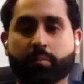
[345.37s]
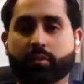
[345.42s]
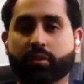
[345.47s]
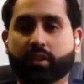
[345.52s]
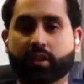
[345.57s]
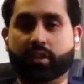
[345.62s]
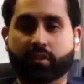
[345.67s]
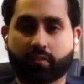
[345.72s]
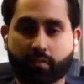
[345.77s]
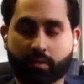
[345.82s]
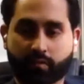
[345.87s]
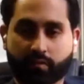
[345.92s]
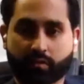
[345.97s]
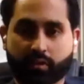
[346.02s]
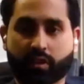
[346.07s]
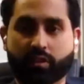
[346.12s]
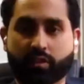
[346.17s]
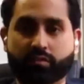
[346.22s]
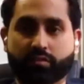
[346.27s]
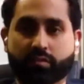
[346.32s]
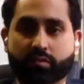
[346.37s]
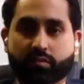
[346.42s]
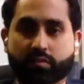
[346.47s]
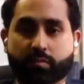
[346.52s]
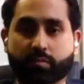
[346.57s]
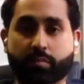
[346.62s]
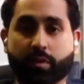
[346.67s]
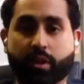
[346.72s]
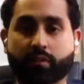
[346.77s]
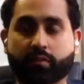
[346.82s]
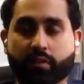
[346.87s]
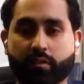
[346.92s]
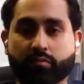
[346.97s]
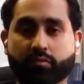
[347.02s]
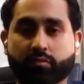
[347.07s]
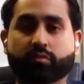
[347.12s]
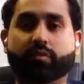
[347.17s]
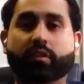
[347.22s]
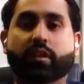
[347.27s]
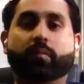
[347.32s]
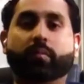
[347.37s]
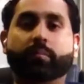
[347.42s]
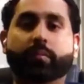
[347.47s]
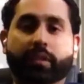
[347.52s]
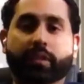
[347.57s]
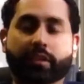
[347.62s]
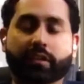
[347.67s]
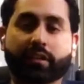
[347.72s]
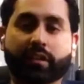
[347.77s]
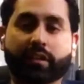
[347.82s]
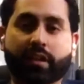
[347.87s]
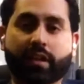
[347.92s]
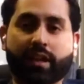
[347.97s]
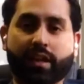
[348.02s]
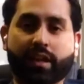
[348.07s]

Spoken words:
learning from different cultures and backgrounds also helped me.